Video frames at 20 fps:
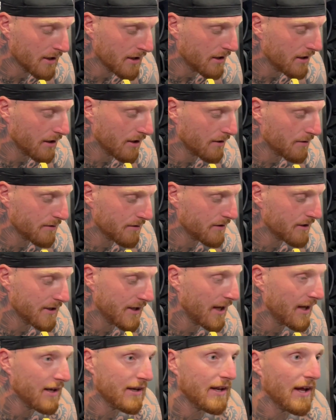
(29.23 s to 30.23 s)
you know, the
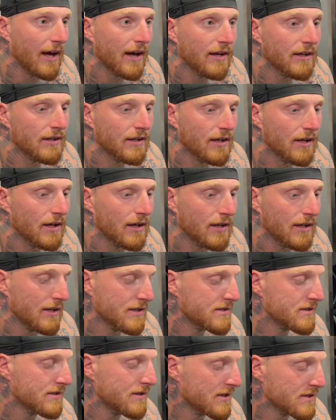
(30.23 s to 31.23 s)
day-to-day, and
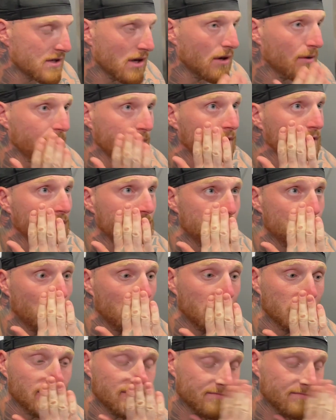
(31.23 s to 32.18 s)
that's all we control.